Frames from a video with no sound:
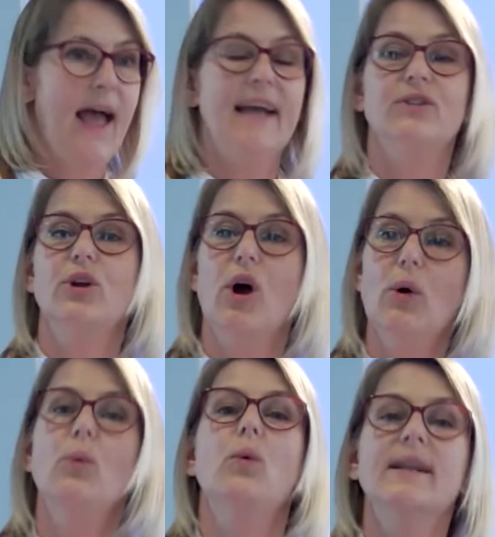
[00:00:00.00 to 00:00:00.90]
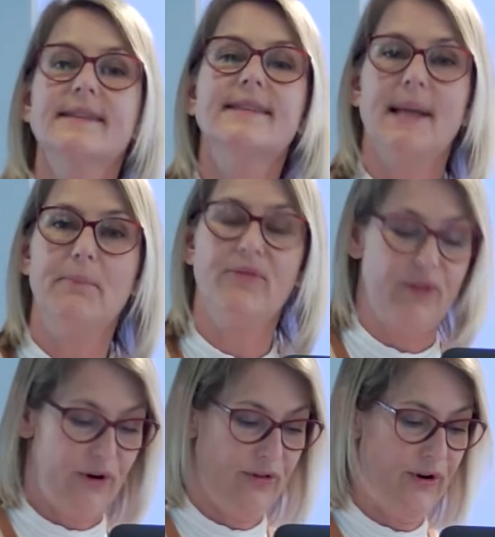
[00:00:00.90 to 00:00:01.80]
And to go one step
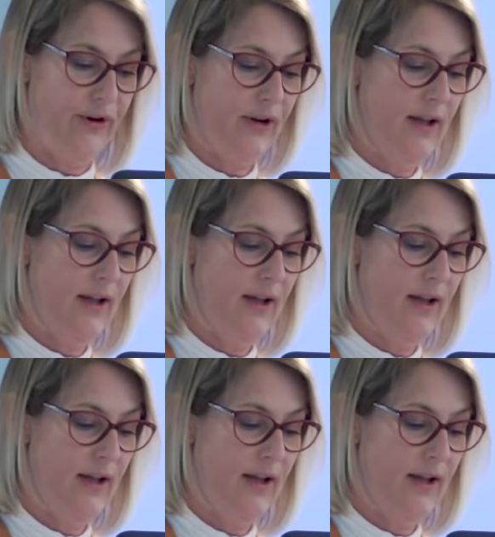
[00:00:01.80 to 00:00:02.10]
further,